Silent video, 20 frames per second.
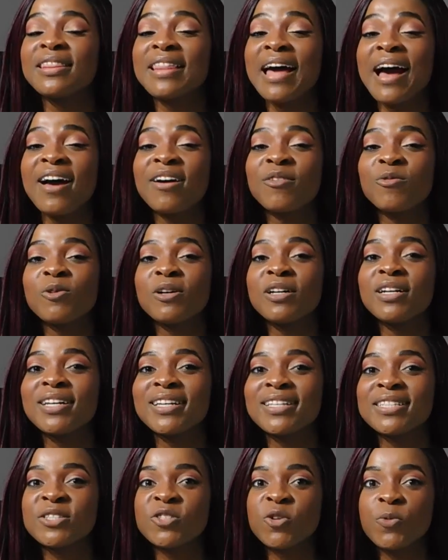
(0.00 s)
that
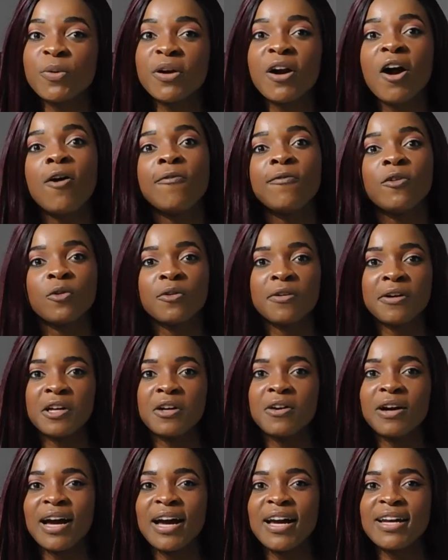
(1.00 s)
was super helpful for you
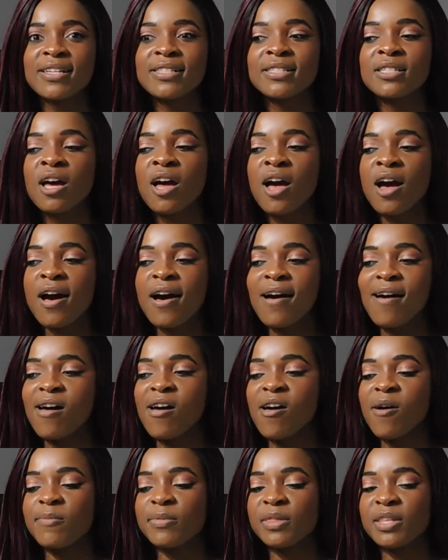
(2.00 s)
guys.
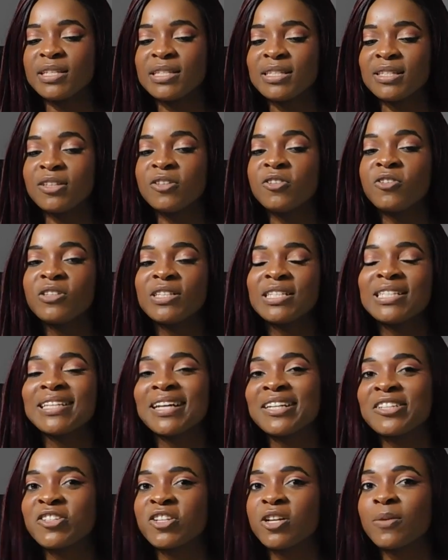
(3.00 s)
This little
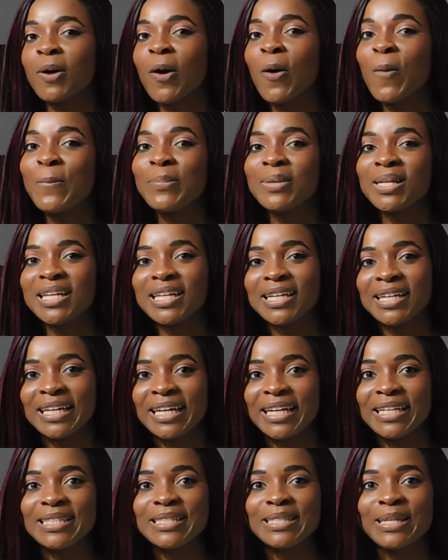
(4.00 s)
discussion about media
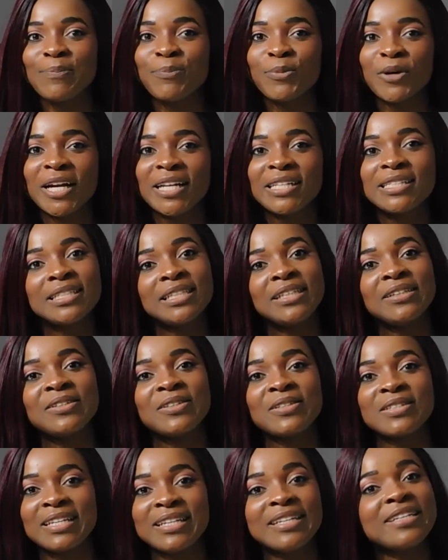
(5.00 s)
kits, brand
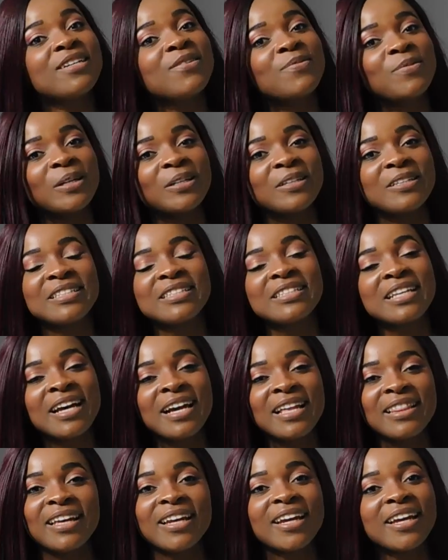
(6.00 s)
deals, and emails
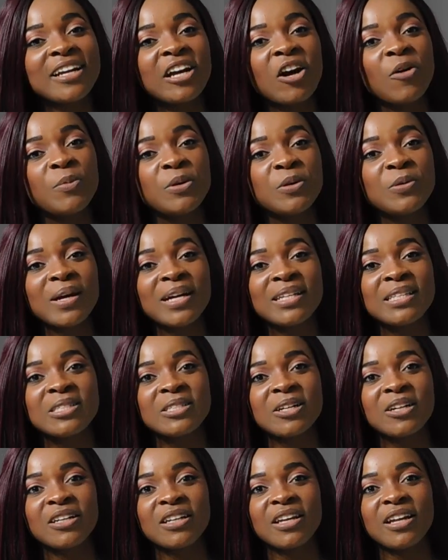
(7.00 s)
that can help you get
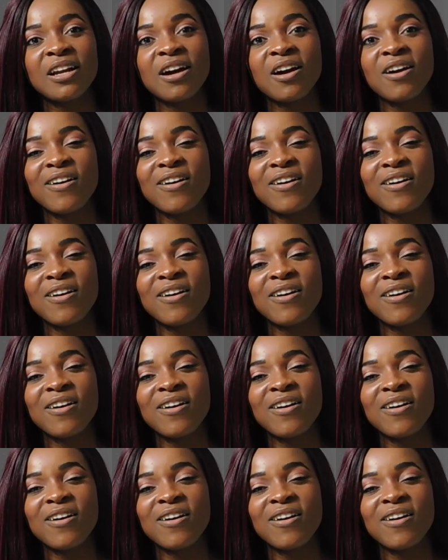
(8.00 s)
started.